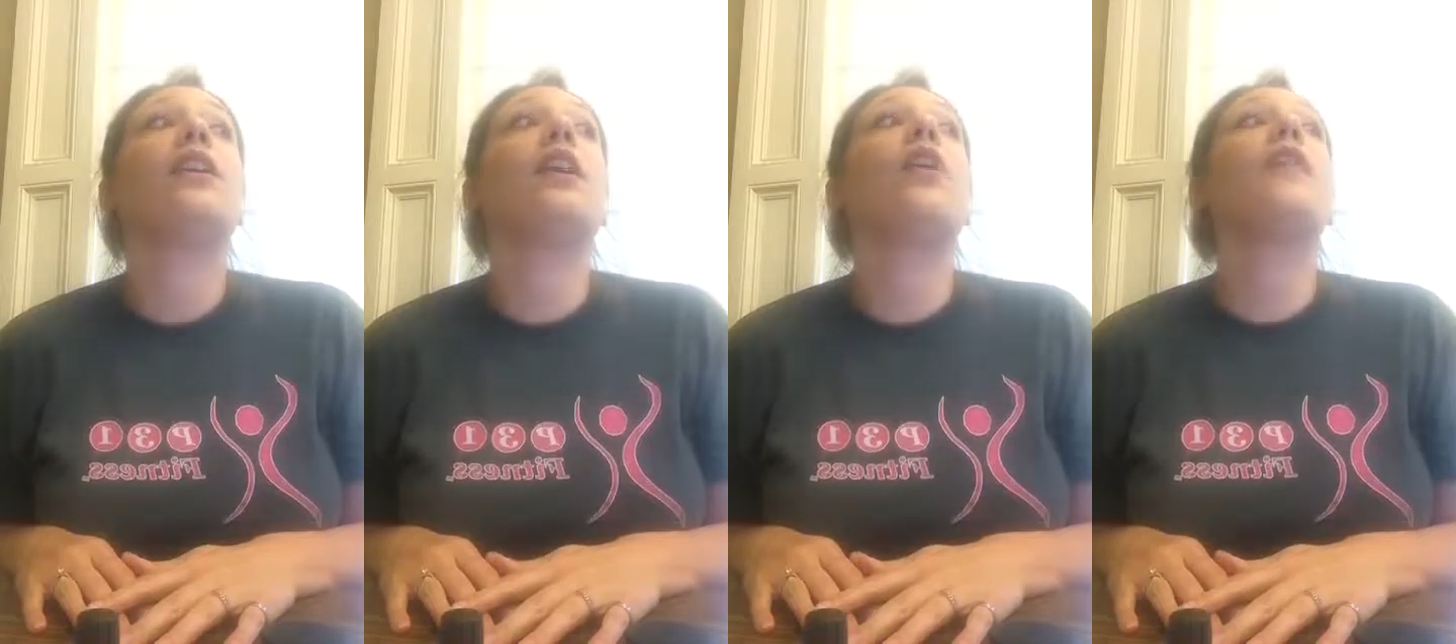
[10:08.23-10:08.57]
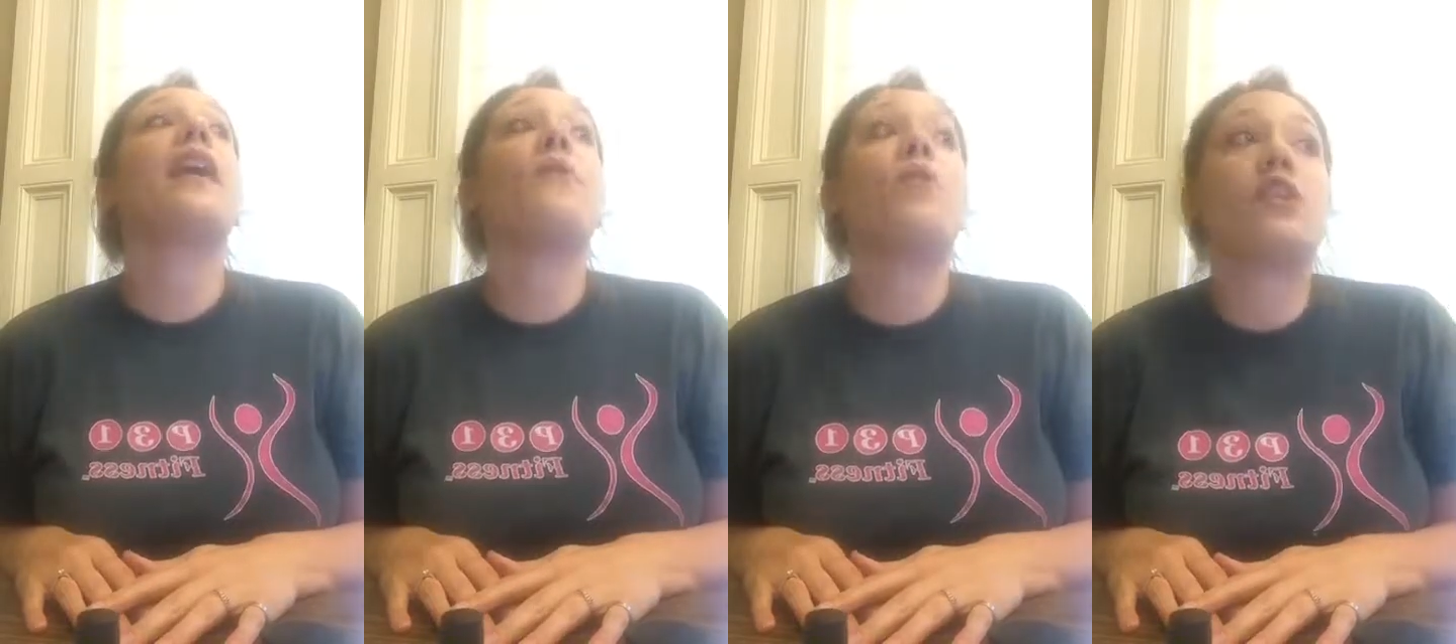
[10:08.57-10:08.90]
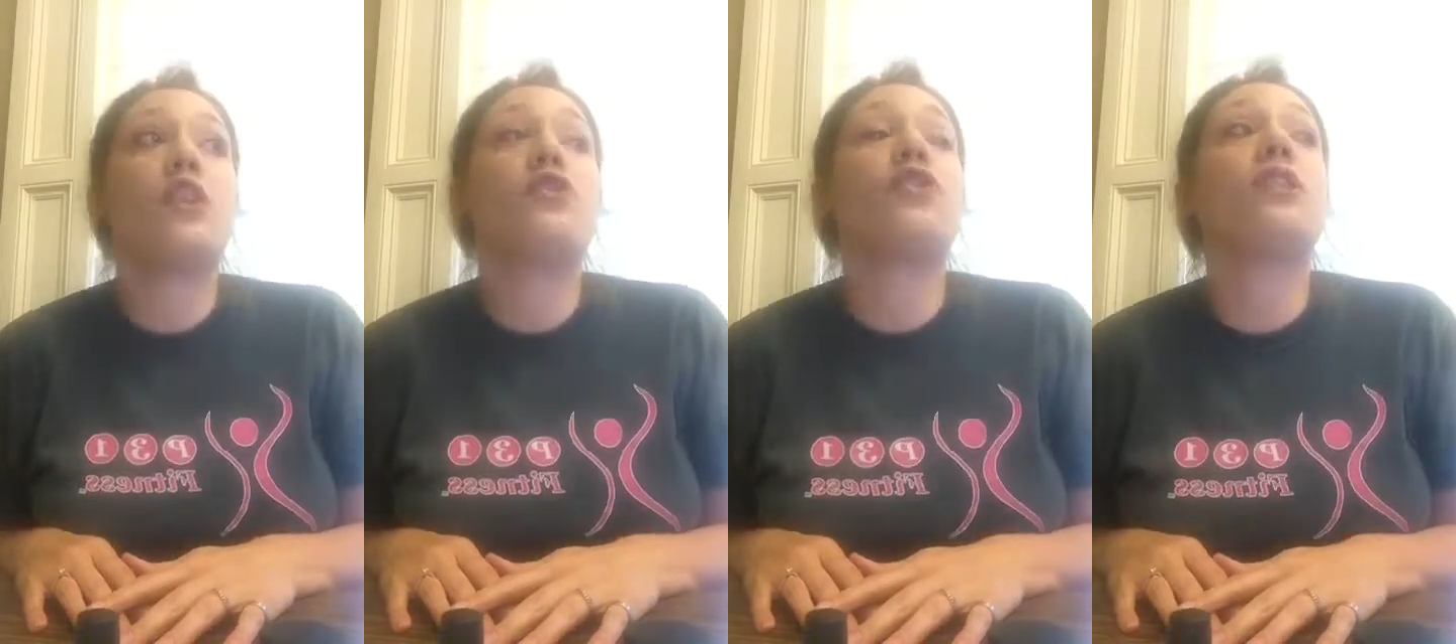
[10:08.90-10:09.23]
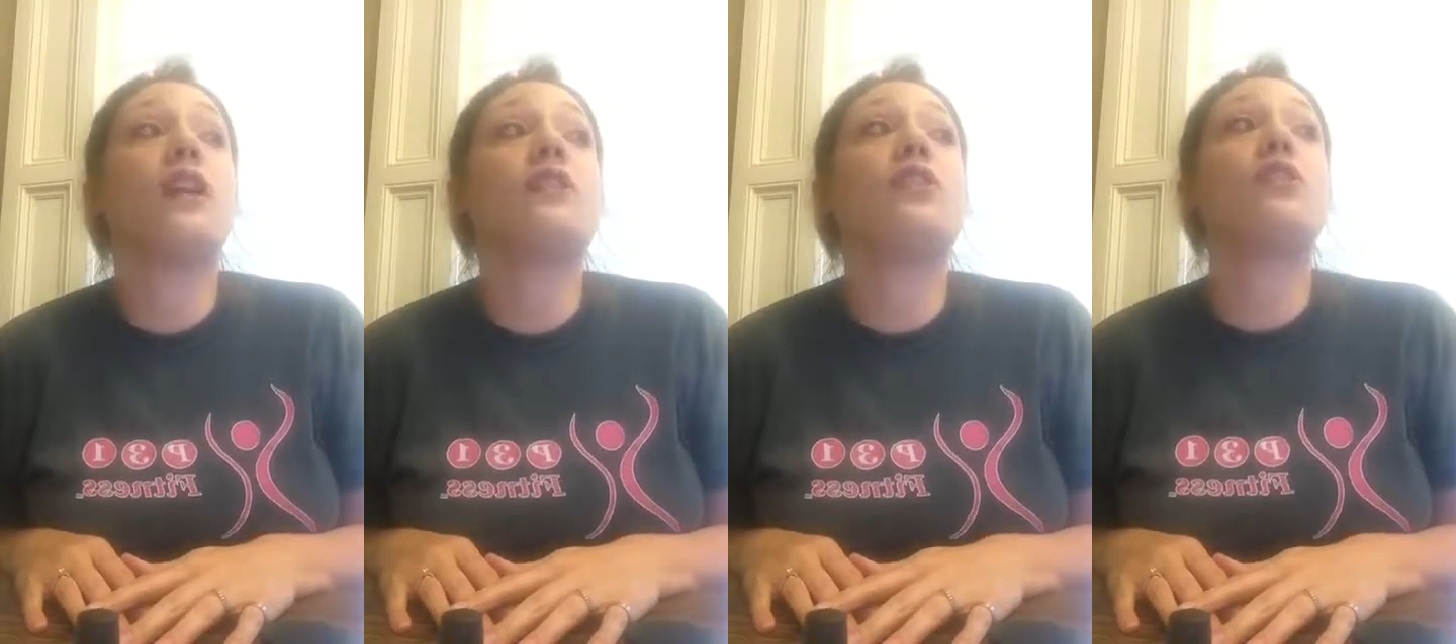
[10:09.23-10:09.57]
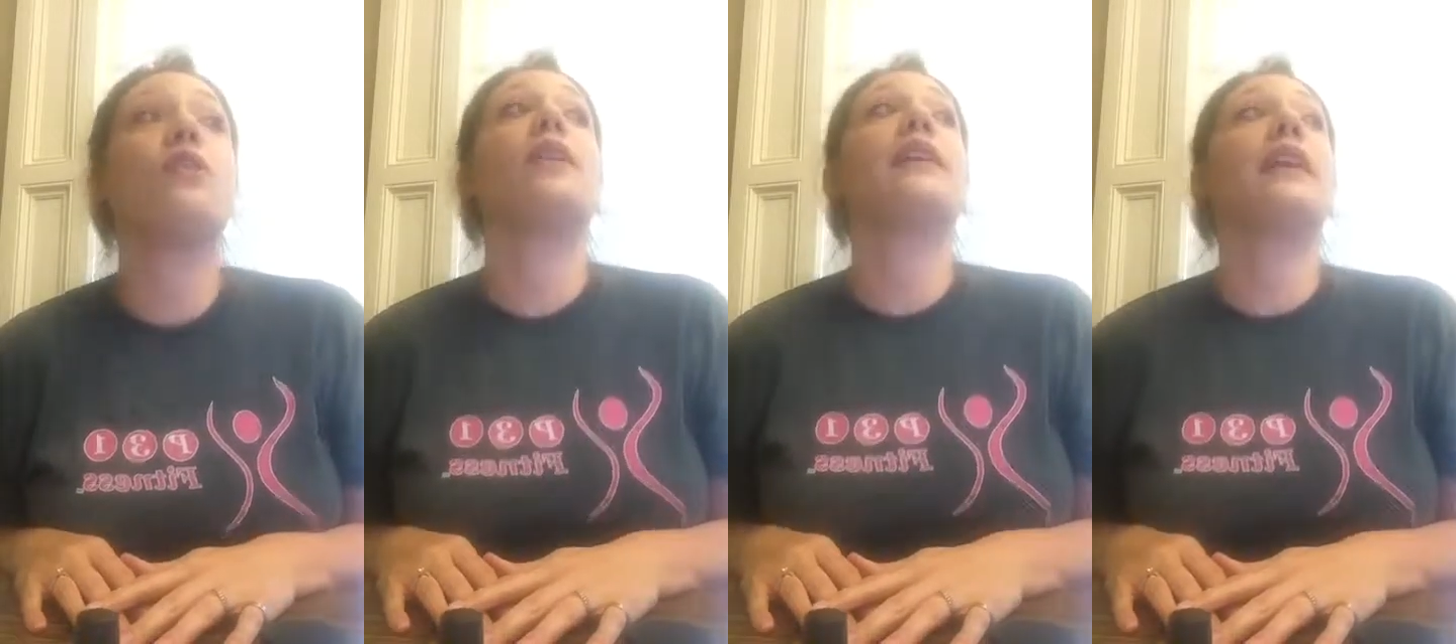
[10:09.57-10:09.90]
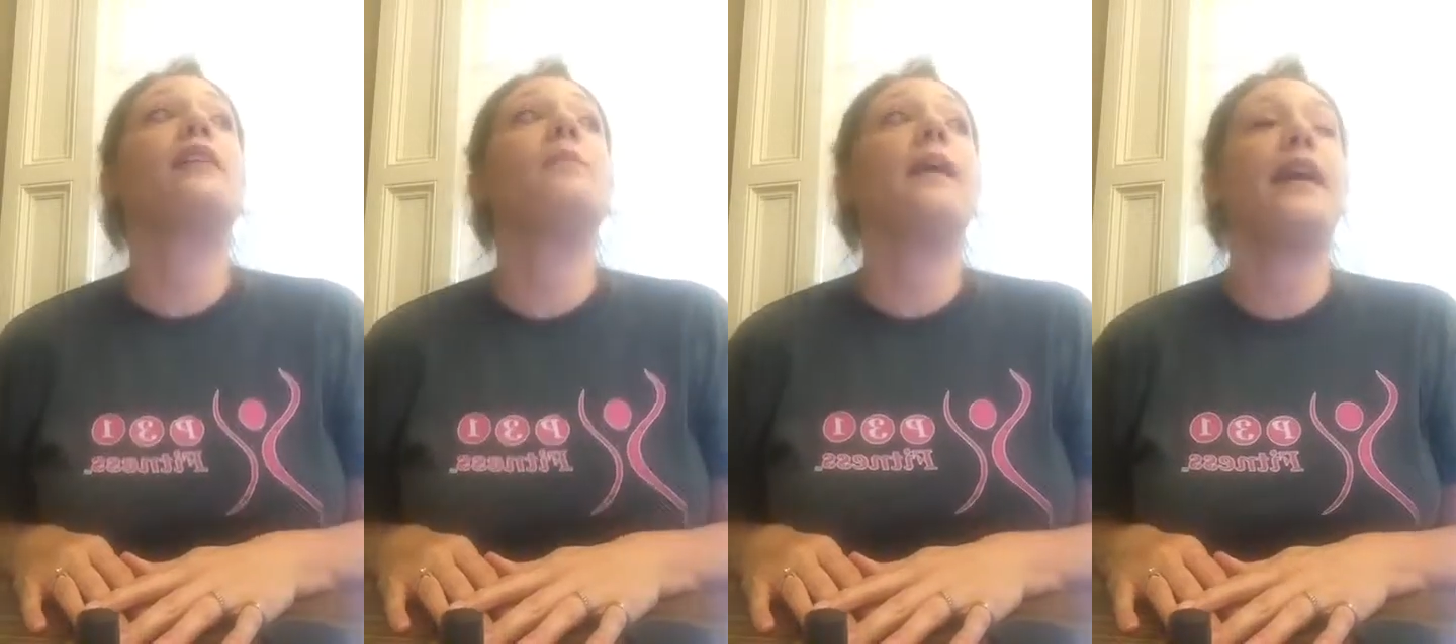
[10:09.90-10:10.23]
Okay, well, close your closet door and get
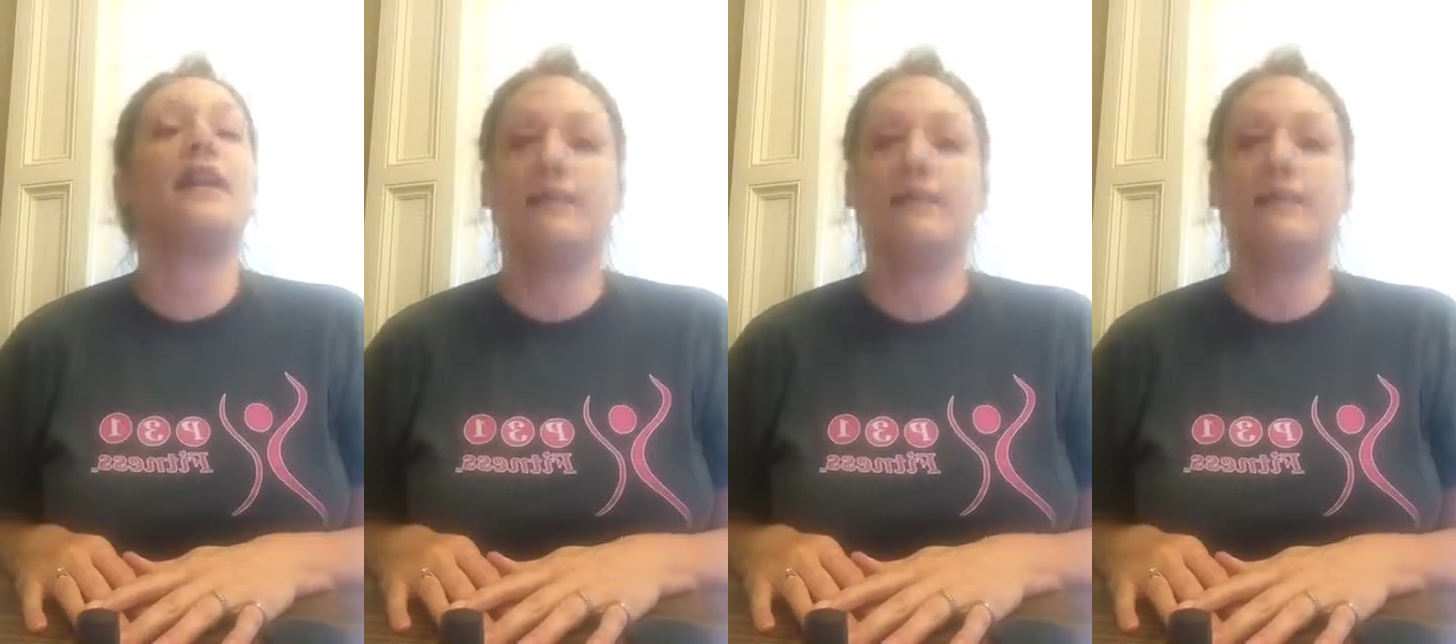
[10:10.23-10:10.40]
in bed.